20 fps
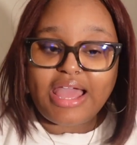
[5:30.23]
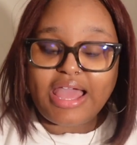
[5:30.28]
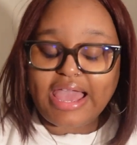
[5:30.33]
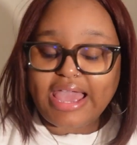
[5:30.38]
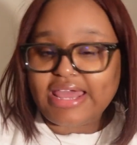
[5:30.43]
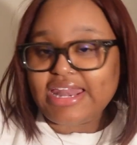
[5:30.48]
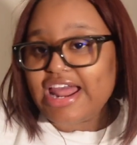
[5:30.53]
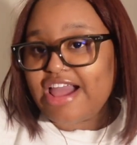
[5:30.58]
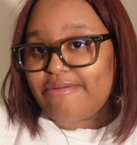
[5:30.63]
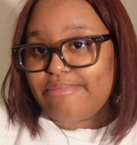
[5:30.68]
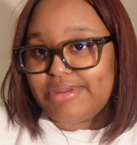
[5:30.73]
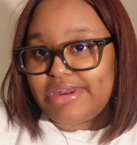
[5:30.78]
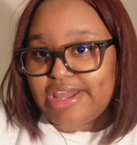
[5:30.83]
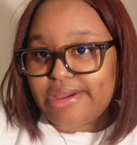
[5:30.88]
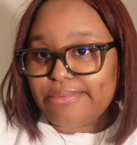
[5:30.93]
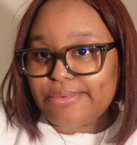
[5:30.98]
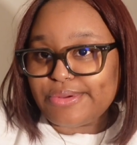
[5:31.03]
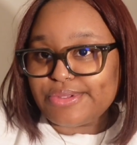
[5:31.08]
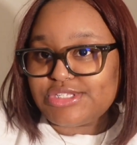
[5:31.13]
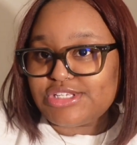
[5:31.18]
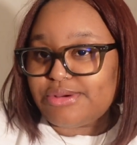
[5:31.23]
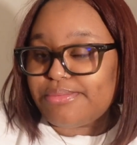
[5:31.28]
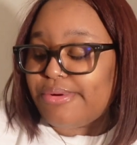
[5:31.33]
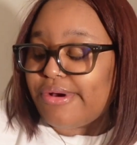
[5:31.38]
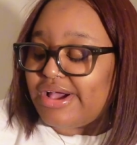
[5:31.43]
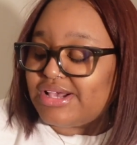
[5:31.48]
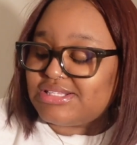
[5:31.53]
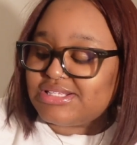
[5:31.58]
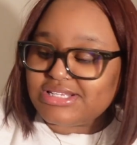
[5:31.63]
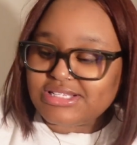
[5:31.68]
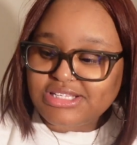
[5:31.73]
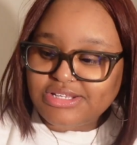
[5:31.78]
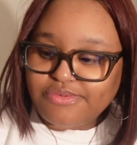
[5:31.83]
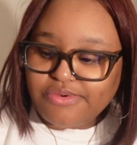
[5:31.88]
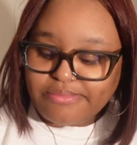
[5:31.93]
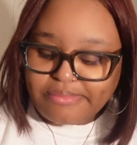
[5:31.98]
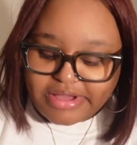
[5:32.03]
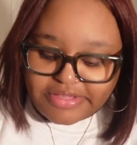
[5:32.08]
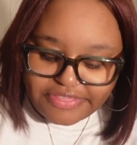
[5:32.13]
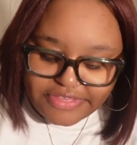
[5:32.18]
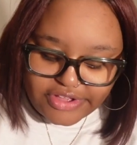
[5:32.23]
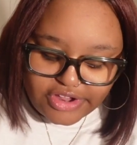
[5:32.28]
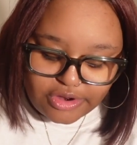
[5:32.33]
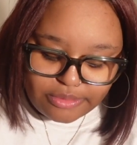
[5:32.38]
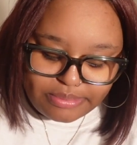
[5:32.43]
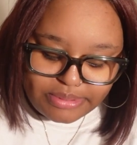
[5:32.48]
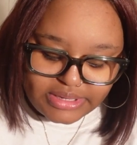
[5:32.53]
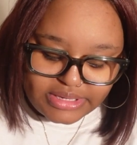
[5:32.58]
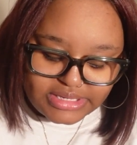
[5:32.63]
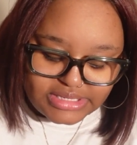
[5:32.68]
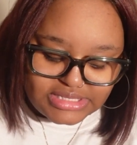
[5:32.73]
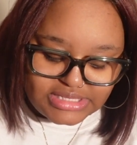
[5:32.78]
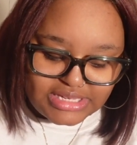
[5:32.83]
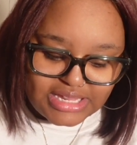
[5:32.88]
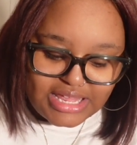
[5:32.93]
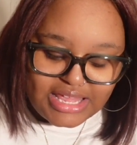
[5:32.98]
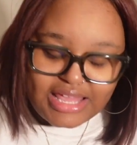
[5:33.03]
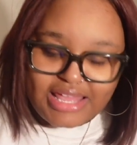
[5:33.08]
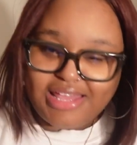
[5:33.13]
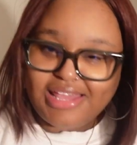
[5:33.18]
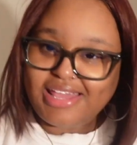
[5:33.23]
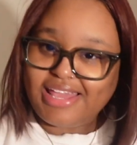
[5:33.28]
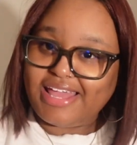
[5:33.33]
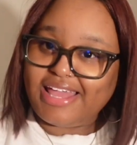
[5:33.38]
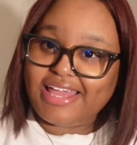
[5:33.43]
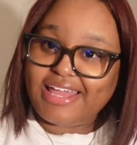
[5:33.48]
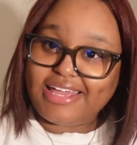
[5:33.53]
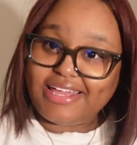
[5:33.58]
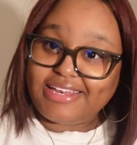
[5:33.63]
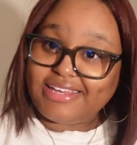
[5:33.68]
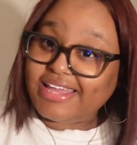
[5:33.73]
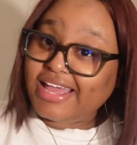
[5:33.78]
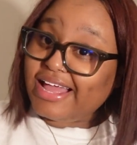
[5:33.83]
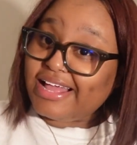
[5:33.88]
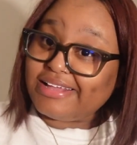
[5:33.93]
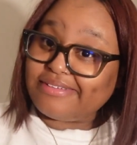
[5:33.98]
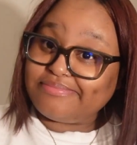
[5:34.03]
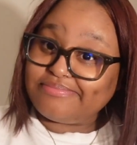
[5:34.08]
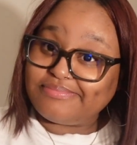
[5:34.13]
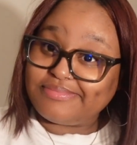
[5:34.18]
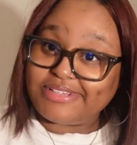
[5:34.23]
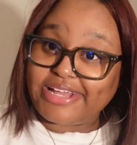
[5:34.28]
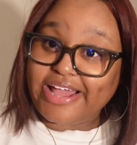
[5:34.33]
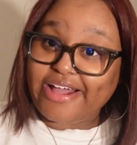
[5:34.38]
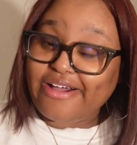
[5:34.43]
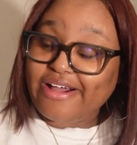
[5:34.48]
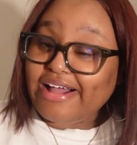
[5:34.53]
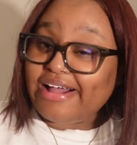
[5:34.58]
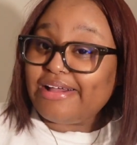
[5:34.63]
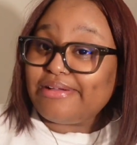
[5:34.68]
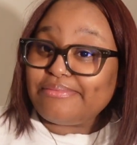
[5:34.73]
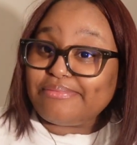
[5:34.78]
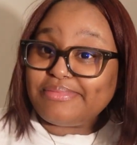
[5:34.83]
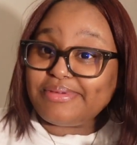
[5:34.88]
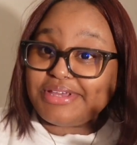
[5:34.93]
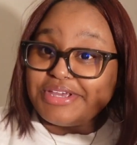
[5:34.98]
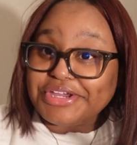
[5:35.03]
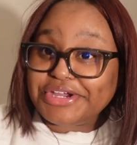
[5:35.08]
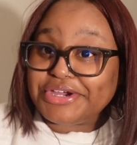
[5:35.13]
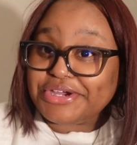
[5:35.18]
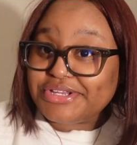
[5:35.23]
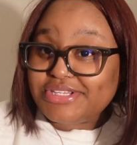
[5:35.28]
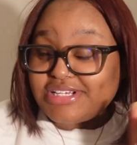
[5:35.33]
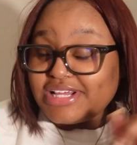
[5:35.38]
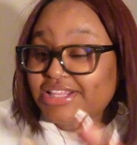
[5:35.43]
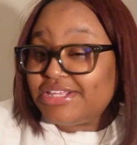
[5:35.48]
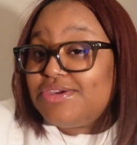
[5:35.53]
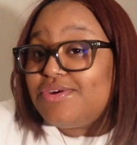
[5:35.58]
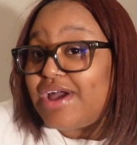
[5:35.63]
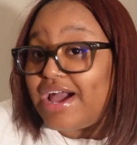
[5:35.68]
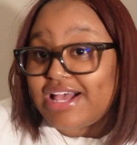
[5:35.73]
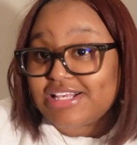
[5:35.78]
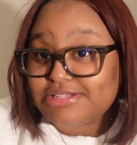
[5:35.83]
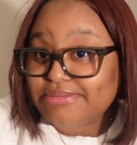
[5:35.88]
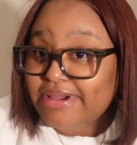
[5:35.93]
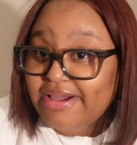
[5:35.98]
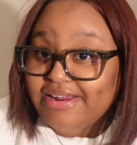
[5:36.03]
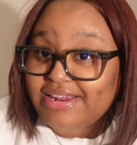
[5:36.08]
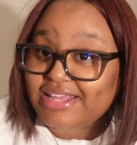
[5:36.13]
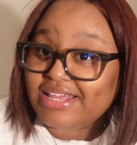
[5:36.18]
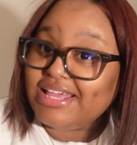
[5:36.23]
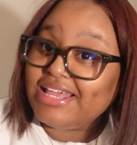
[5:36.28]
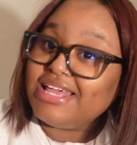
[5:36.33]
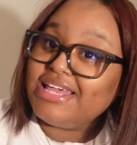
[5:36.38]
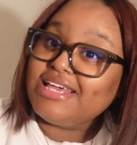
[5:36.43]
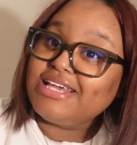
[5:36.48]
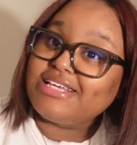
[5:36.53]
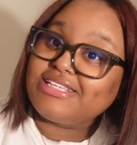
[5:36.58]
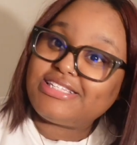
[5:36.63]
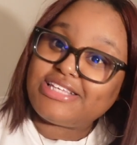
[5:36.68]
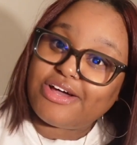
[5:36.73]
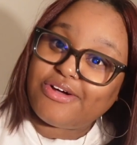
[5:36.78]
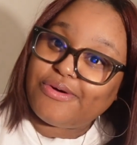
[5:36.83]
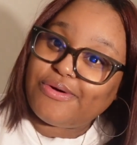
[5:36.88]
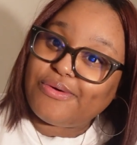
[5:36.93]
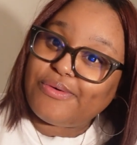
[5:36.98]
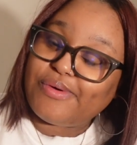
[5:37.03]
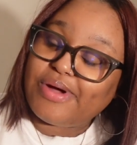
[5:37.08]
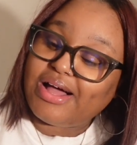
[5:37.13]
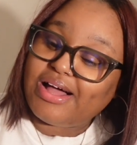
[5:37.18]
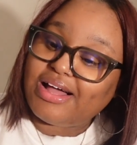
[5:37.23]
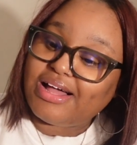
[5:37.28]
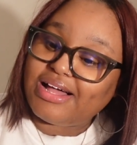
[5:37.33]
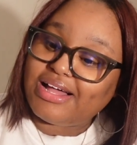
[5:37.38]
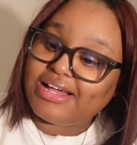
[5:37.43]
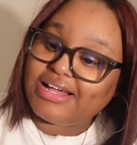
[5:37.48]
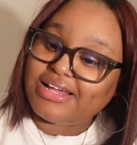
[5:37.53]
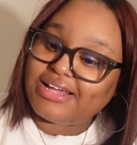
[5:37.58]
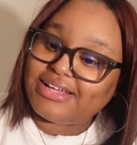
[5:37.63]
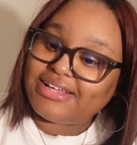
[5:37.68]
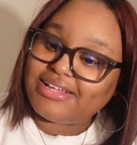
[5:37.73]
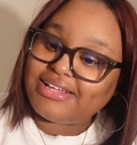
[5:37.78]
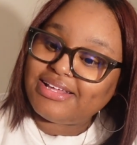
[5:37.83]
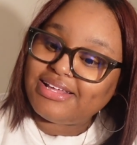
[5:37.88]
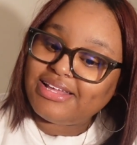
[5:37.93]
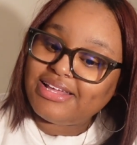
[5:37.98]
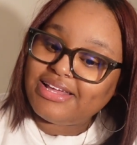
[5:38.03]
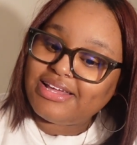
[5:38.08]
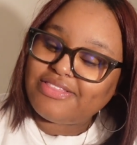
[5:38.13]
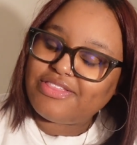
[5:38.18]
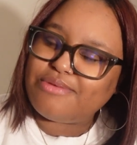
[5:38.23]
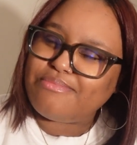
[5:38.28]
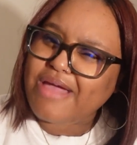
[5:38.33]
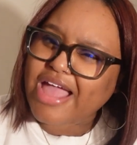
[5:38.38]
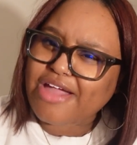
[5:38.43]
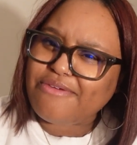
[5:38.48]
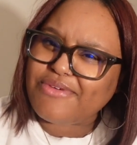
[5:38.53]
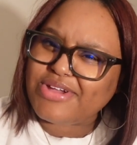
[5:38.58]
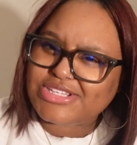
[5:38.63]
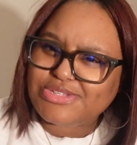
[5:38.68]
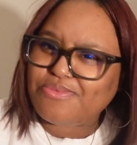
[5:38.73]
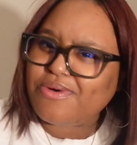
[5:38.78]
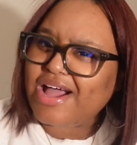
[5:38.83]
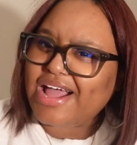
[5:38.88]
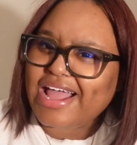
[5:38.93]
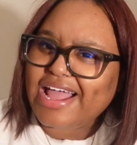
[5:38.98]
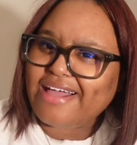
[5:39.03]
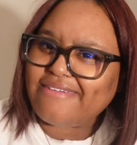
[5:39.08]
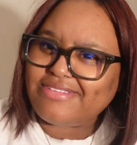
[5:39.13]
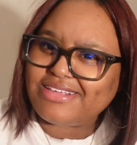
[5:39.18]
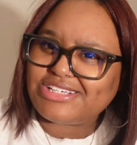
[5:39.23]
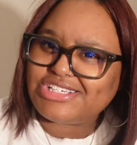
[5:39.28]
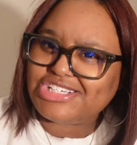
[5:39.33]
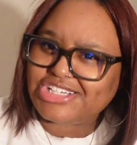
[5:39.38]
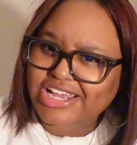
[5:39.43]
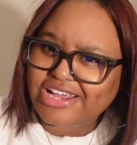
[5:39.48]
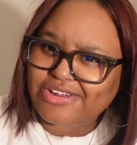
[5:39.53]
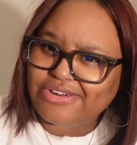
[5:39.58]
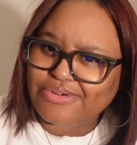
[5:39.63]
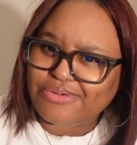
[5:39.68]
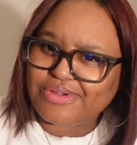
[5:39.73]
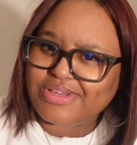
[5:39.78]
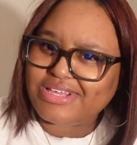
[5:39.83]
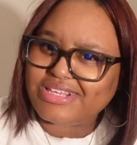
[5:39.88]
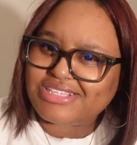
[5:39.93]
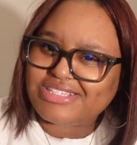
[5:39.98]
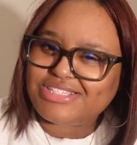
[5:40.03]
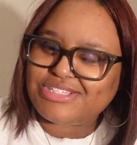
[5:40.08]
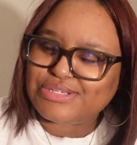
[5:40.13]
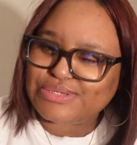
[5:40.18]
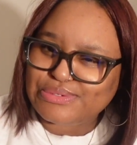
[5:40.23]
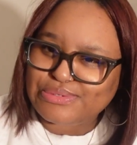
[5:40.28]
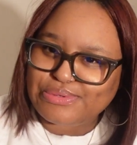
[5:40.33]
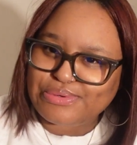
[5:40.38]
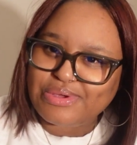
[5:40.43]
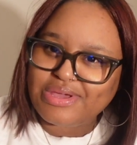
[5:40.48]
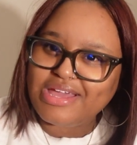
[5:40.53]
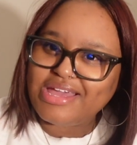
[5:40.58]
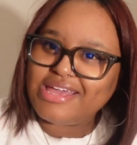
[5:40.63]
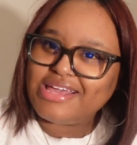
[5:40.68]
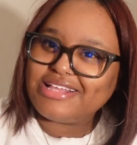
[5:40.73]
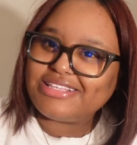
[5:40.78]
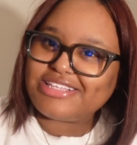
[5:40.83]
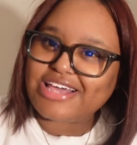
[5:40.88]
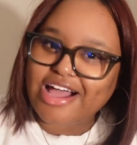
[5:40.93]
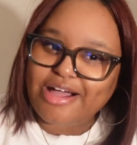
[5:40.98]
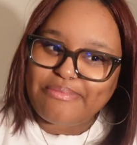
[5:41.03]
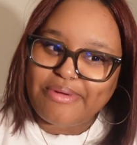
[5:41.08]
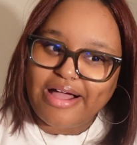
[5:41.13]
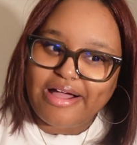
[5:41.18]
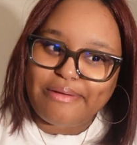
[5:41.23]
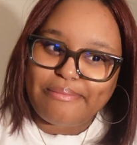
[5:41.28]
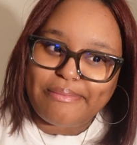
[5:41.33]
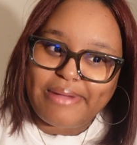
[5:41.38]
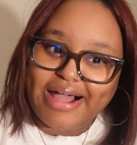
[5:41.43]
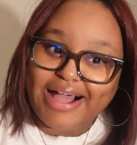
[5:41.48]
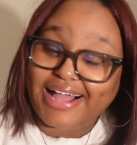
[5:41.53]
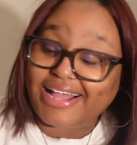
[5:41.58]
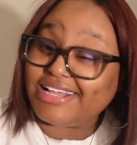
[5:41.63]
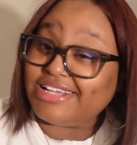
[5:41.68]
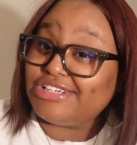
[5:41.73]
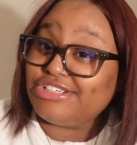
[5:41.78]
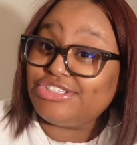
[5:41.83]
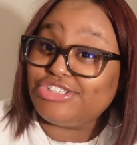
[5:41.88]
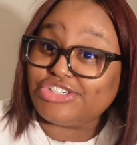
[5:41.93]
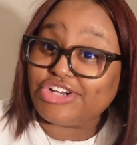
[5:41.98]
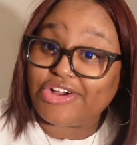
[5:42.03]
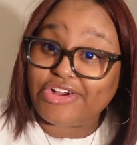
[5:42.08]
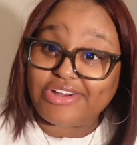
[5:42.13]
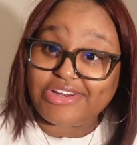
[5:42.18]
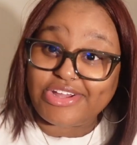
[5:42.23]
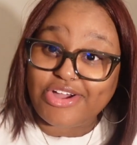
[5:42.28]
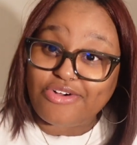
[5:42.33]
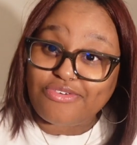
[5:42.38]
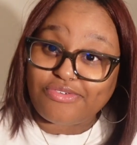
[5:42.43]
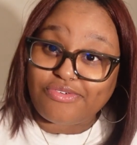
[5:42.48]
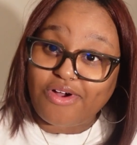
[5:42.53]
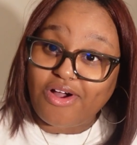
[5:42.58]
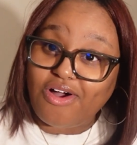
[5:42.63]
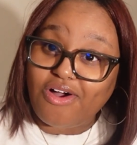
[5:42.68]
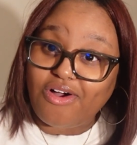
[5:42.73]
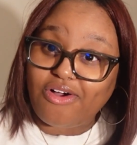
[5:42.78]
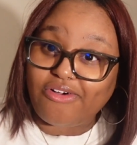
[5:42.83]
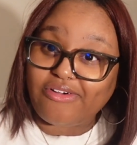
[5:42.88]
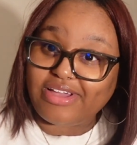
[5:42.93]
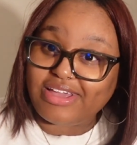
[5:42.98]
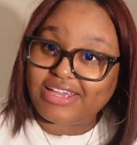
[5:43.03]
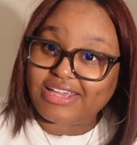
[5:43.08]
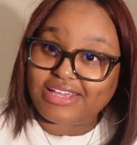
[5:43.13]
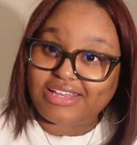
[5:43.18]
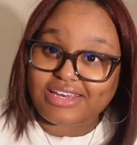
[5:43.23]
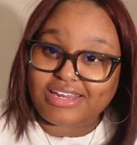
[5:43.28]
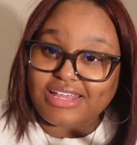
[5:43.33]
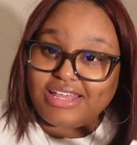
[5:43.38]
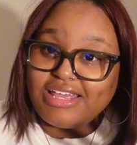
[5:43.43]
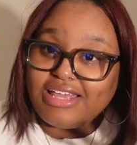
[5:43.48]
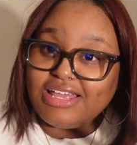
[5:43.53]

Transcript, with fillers: and I've been able to process it with my therapist. And yeah, now I'm here telling you guys about it. So the main reason why I have this channel is to talk about my journey overall, and